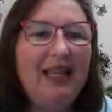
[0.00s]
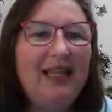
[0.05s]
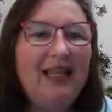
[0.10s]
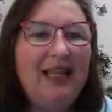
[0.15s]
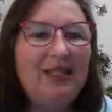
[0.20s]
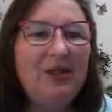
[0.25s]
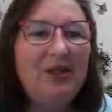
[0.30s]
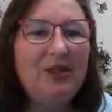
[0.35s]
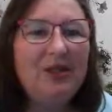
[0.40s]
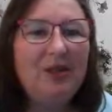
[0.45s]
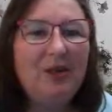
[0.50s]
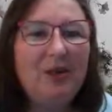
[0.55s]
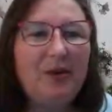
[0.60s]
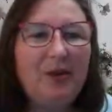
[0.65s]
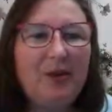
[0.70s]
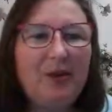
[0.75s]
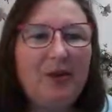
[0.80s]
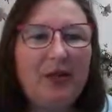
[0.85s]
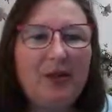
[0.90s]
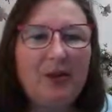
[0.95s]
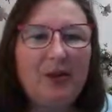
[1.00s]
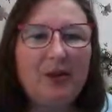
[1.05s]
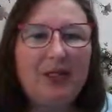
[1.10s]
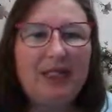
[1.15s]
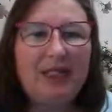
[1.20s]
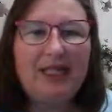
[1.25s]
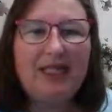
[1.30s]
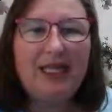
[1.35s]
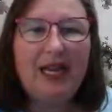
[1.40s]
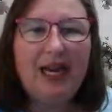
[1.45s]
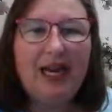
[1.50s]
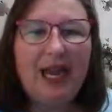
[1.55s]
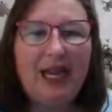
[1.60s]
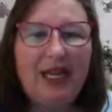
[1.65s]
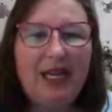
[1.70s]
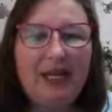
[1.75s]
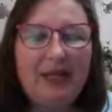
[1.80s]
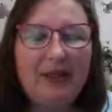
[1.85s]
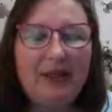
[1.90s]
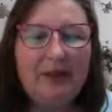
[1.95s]
These are some of the resources that
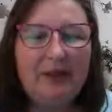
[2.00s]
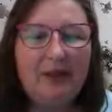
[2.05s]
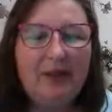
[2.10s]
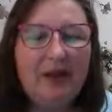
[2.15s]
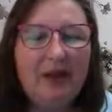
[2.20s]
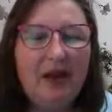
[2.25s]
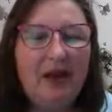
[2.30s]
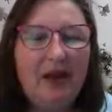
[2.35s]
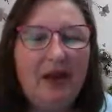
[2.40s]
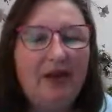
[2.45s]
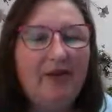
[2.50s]
I used.